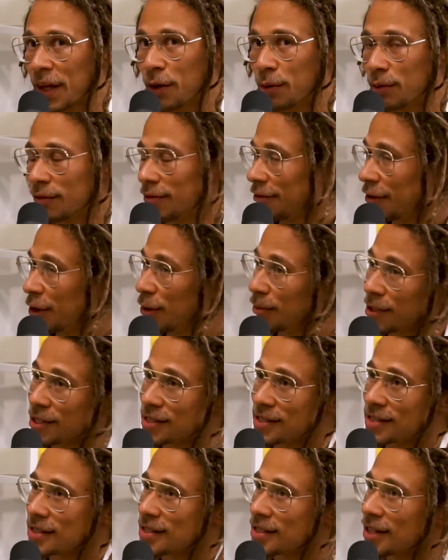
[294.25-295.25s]
would film
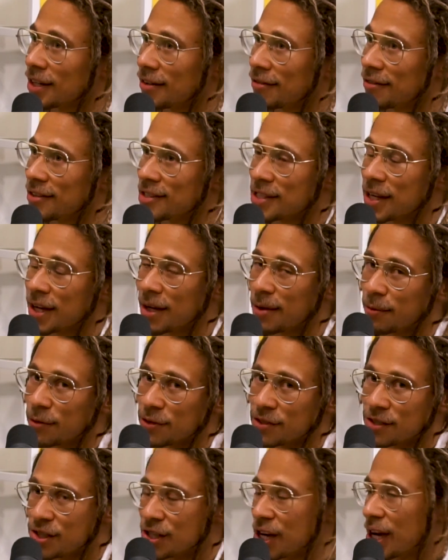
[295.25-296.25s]
us and stuff. His name
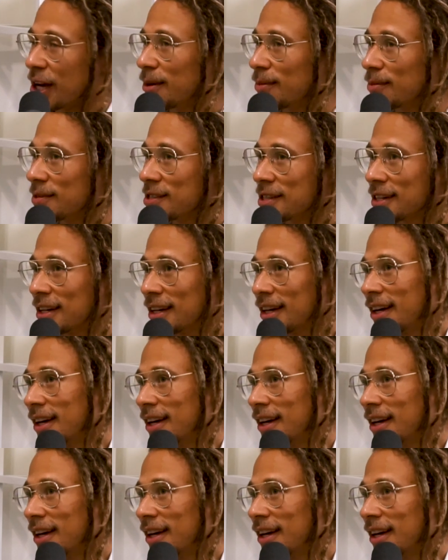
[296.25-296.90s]
was James.